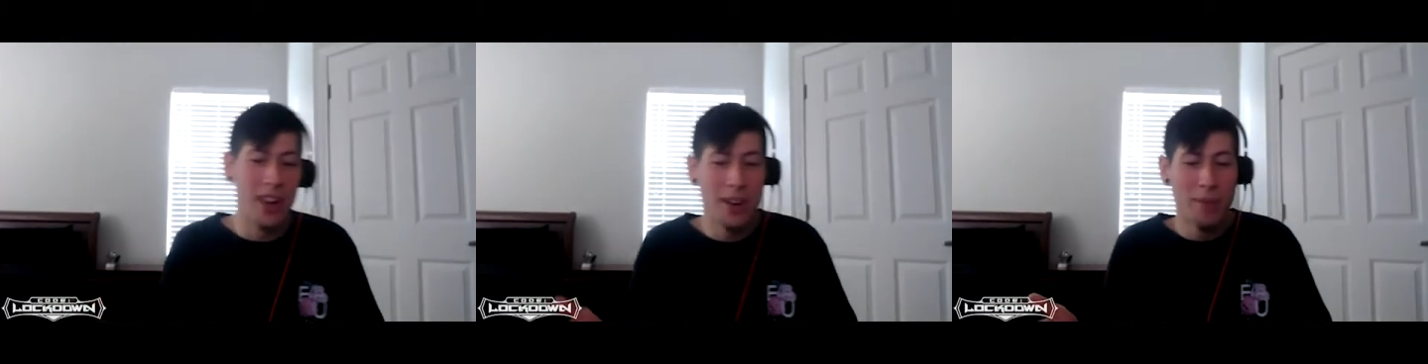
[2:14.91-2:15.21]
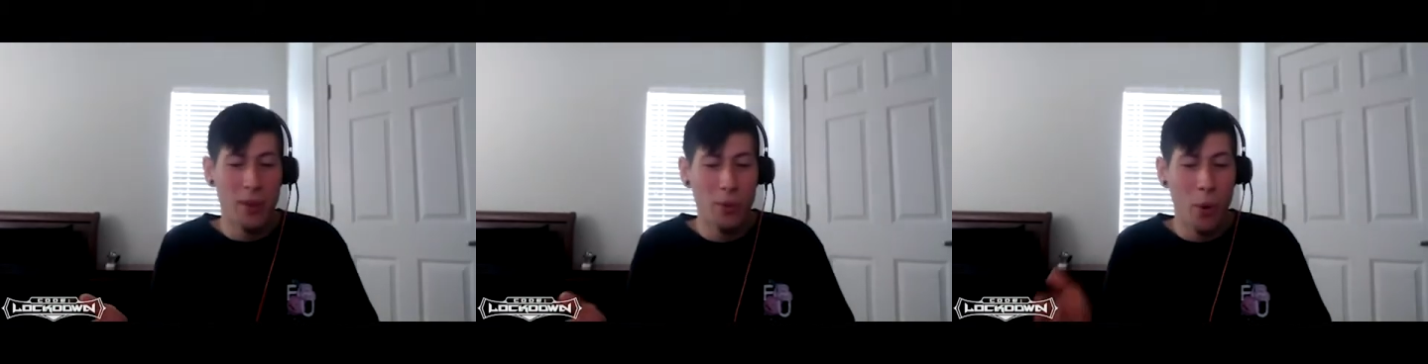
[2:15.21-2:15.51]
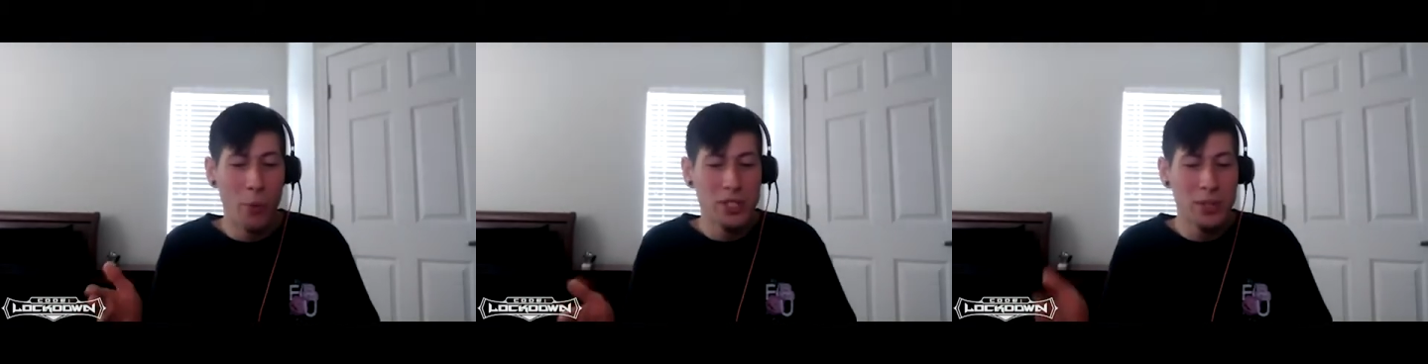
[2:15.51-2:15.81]

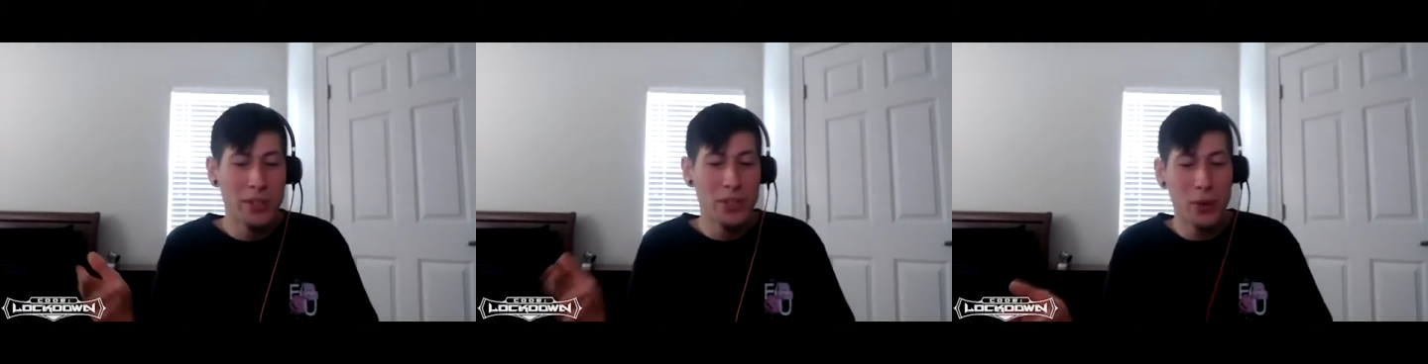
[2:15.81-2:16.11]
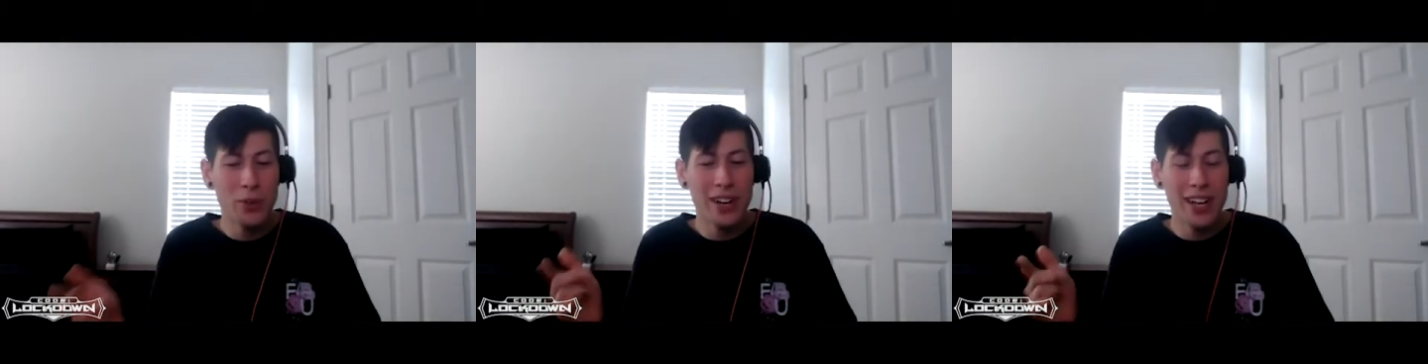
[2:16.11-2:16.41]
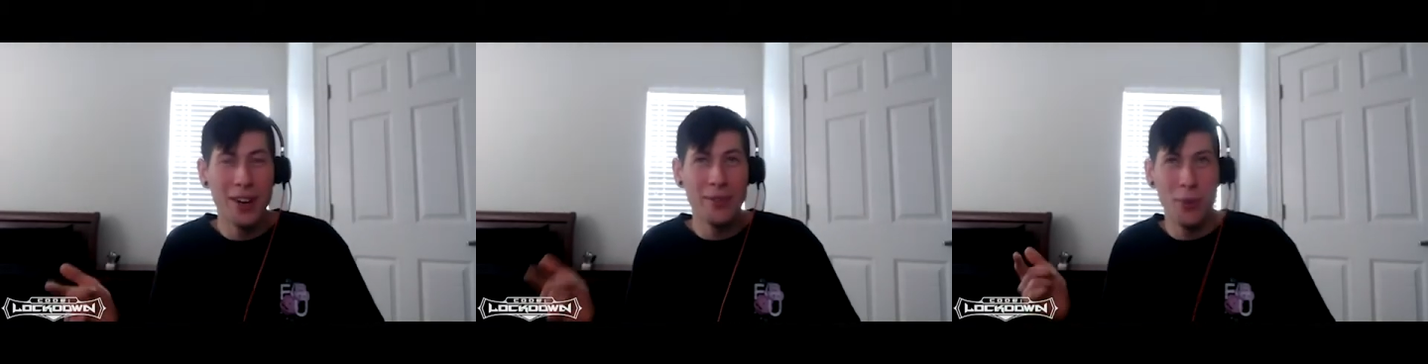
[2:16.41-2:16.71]
what would you be doing right
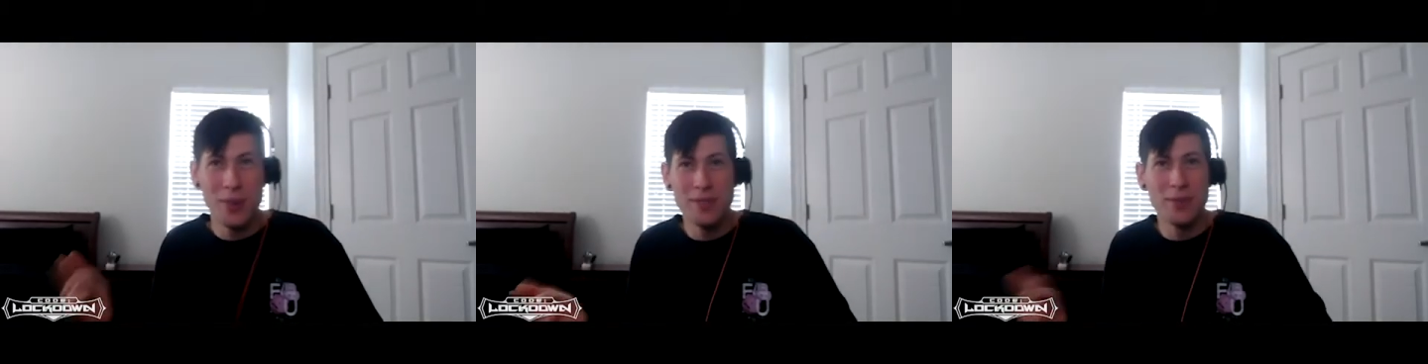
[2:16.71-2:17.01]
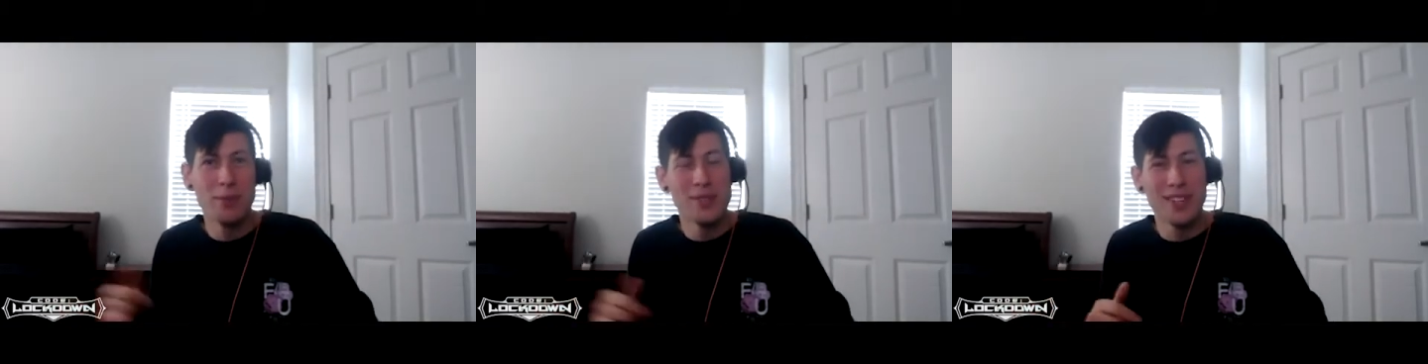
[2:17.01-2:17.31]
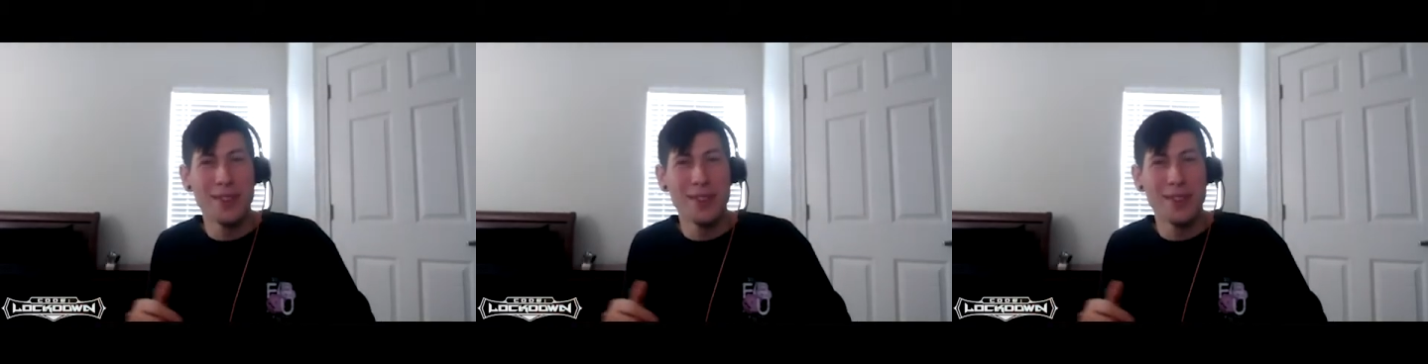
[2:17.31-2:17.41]
now if it wasn't for music?